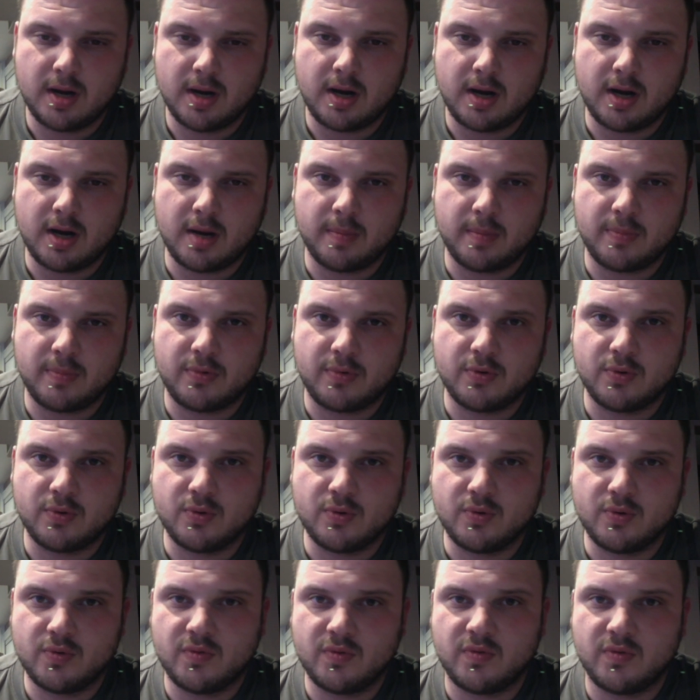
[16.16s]
up
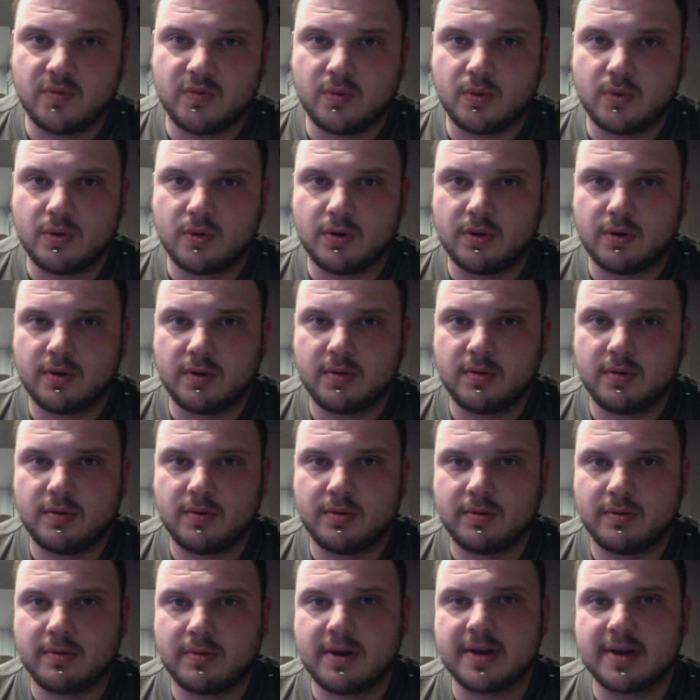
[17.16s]
to 4
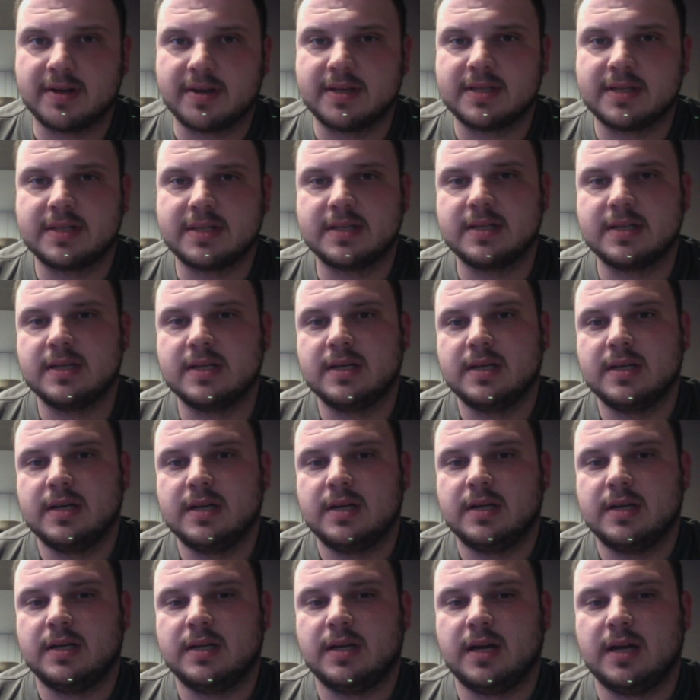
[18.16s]
rigs.
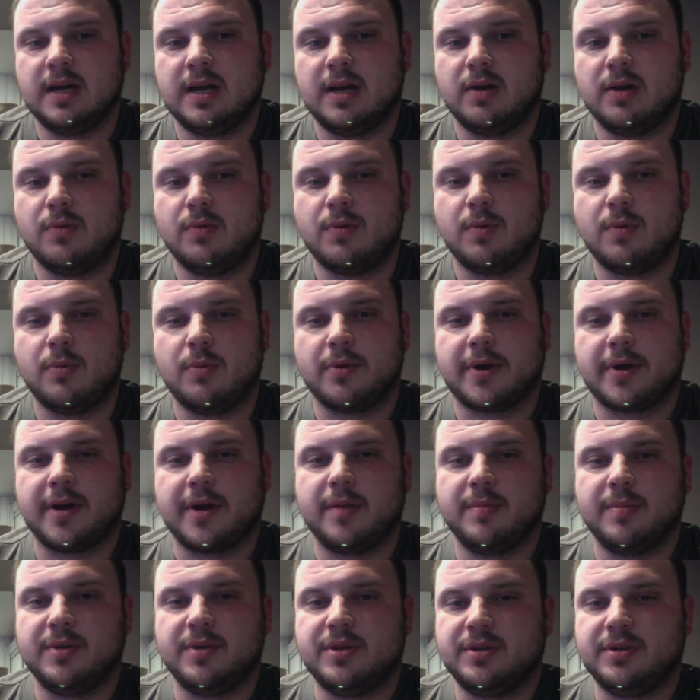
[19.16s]
Now what we're going
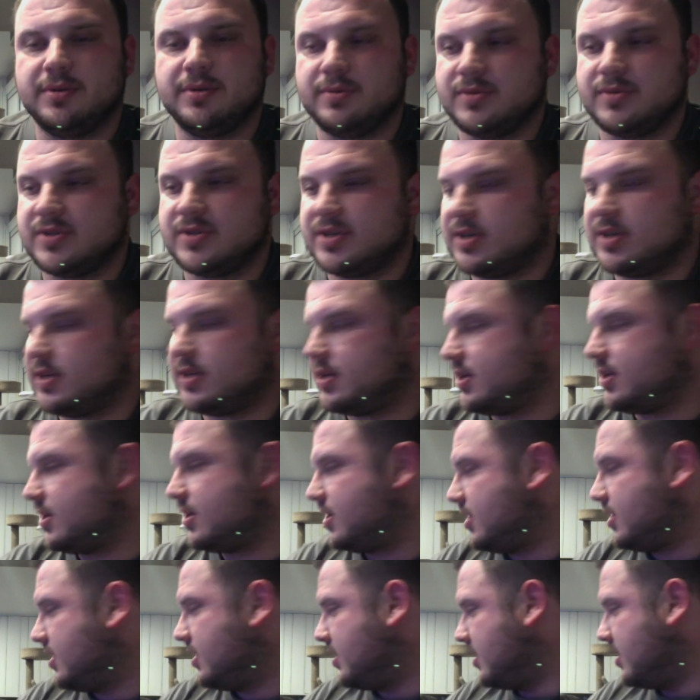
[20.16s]
to be using
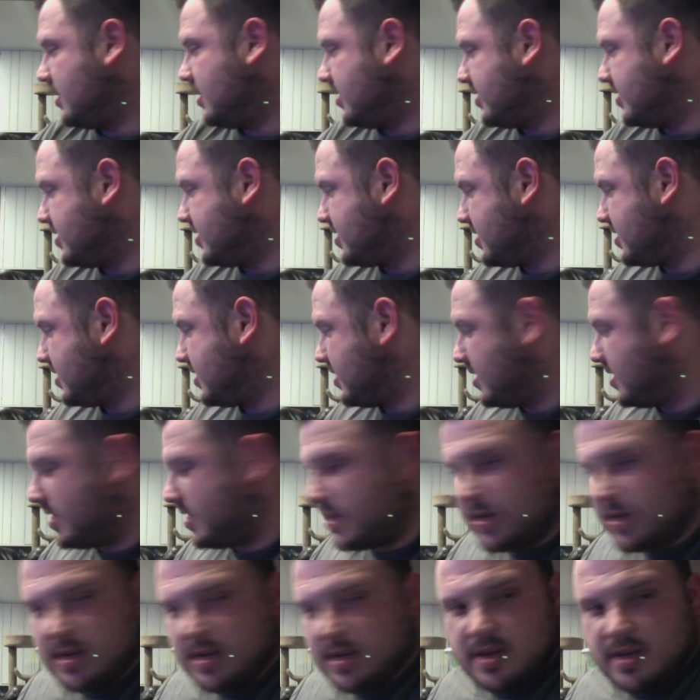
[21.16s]
is
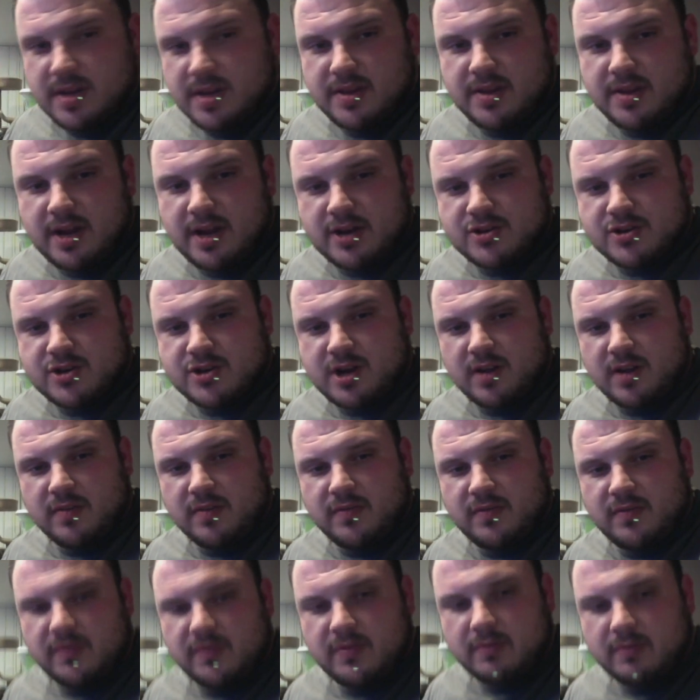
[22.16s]
that
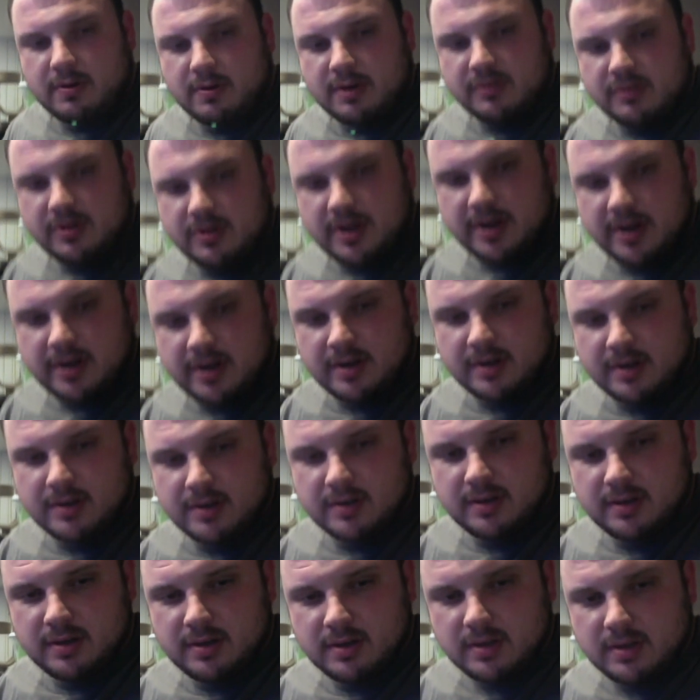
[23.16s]
shelf right there.
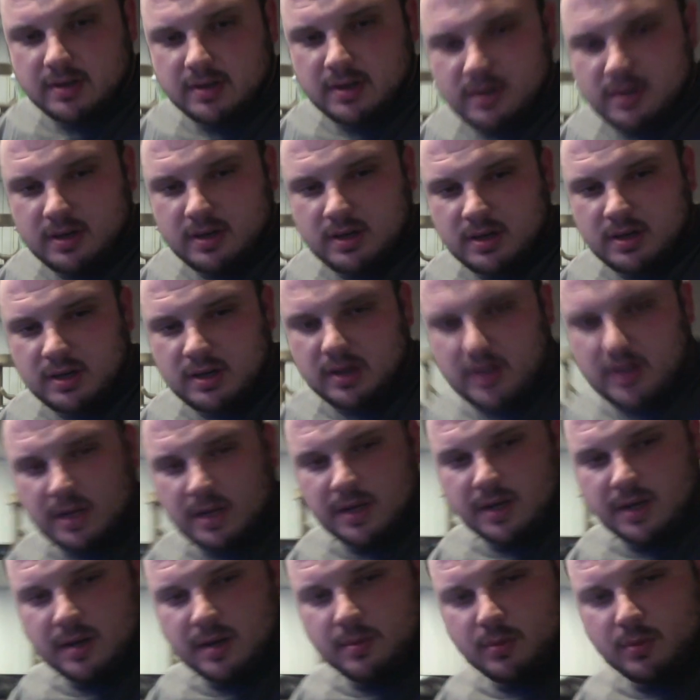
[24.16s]
I
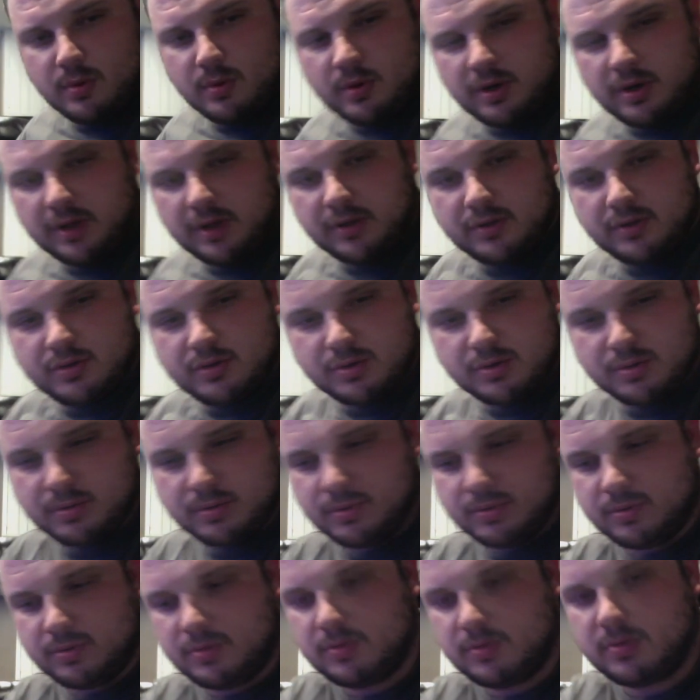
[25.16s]
am going to
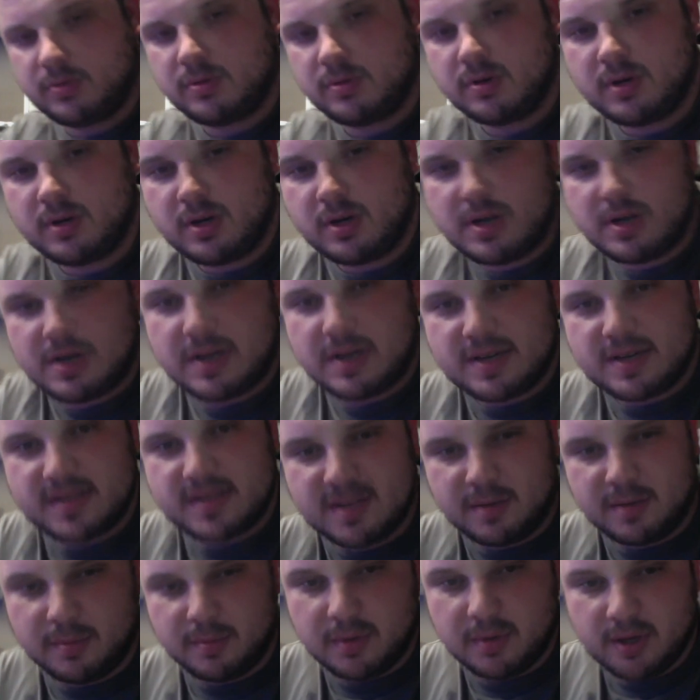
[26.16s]

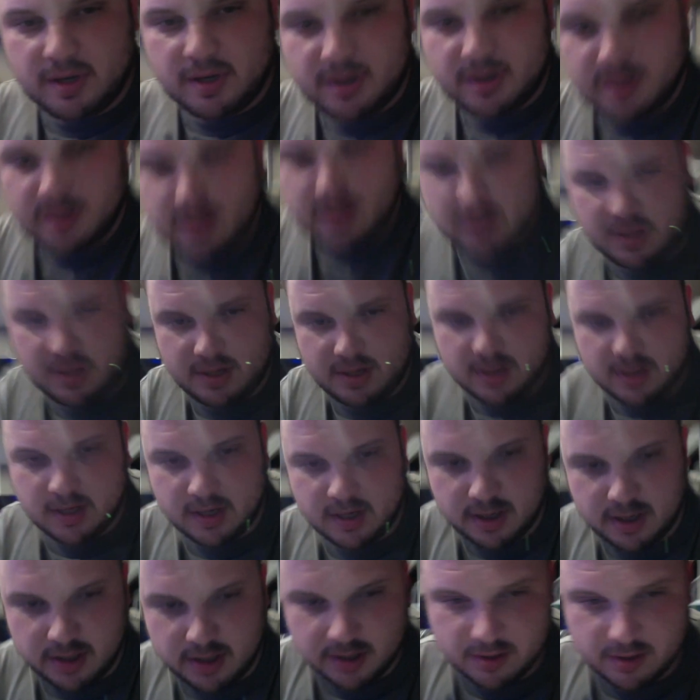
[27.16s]
assemble it
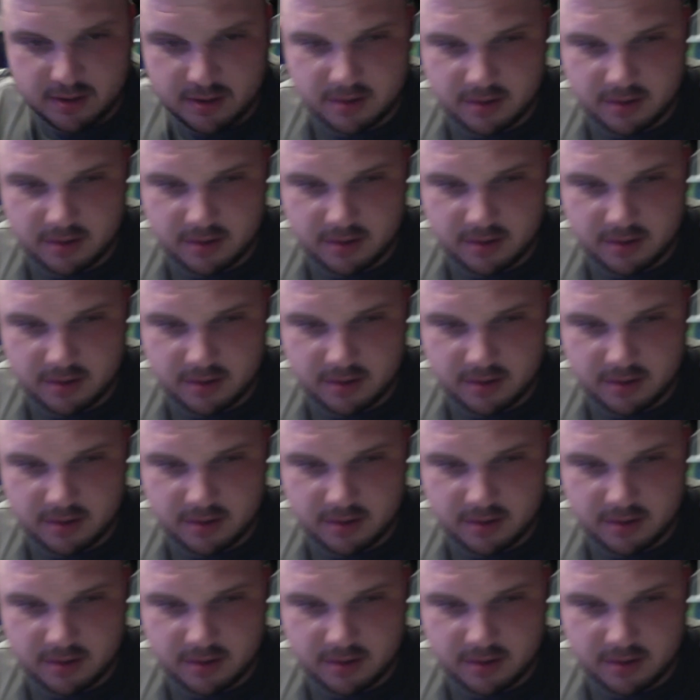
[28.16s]
and